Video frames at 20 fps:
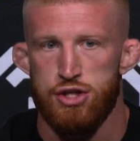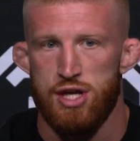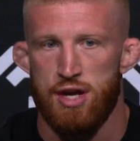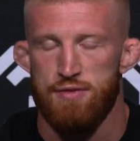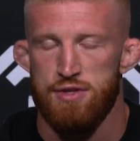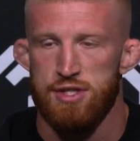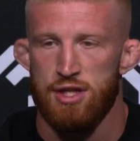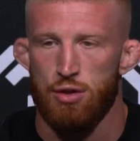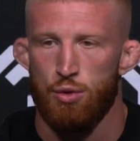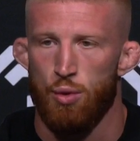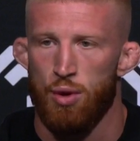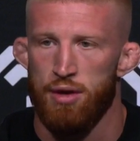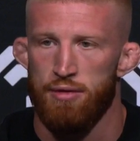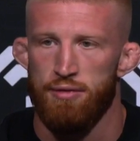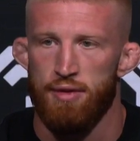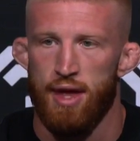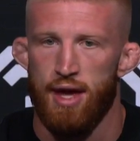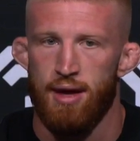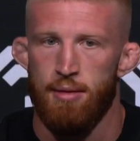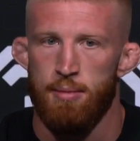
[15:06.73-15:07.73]
every single one of
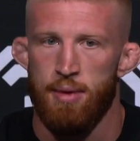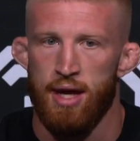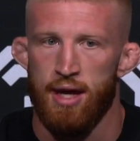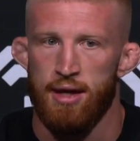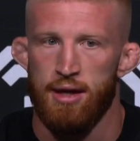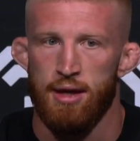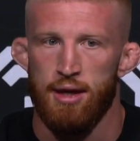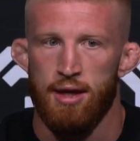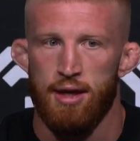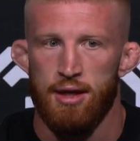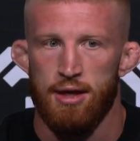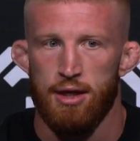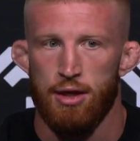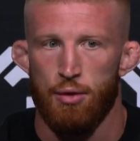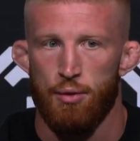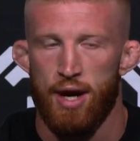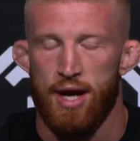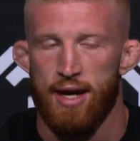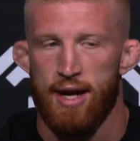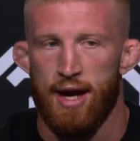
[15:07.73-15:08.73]
them. And, you know,
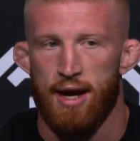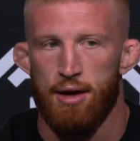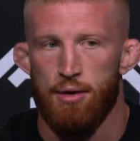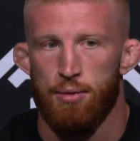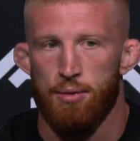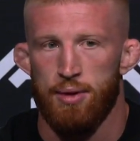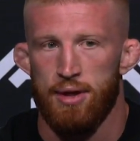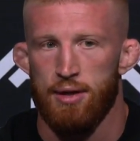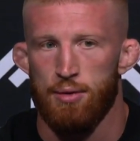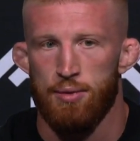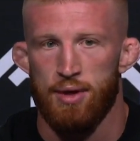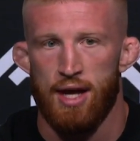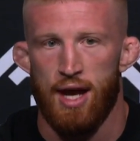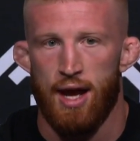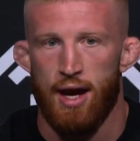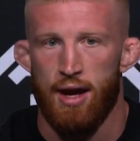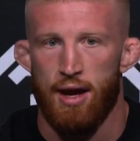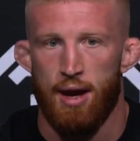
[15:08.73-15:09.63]
right now we got,